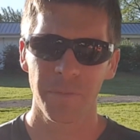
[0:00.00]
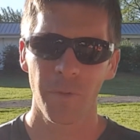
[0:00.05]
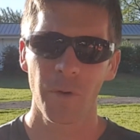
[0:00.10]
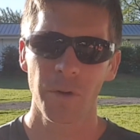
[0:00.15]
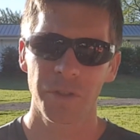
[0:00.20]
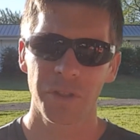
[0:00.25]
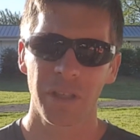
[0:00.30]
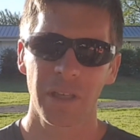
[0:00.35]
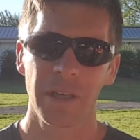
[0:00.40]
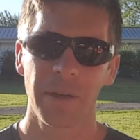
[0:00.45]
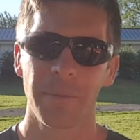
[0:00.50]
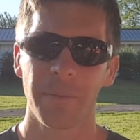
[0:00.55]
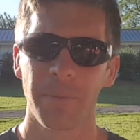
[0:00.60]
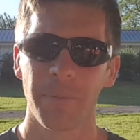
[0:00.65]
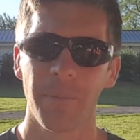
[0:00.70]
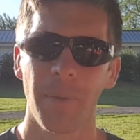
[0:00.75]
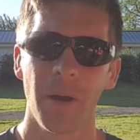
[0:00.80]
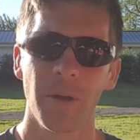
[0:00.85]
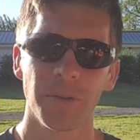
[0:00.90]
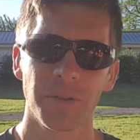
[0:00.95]
Fortunately,
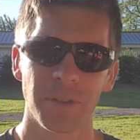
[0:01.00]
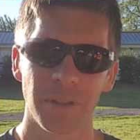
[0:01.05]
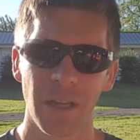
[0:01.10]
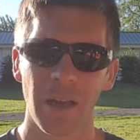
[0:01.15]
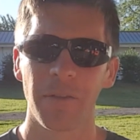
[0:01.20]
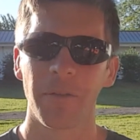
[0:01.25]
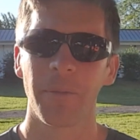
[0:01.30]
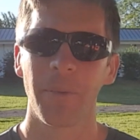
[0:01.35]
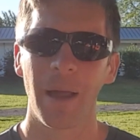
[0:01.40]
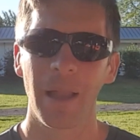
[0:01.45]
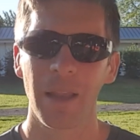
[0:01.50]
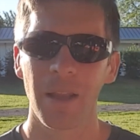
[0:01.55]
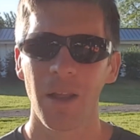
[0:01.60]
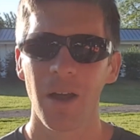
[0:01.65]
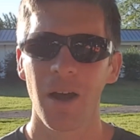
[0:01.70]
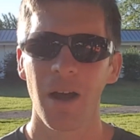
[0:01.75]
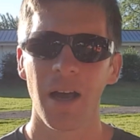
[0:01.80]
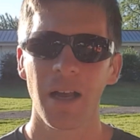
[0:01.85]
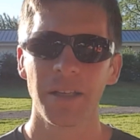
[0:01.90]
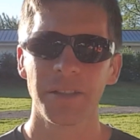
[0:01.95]
most of them I
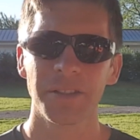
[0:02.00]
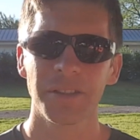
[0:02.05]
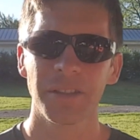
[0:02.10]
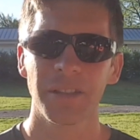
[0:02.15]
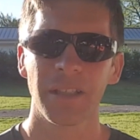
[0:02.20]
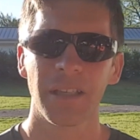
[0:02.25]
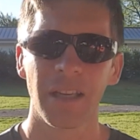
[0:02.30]
lost,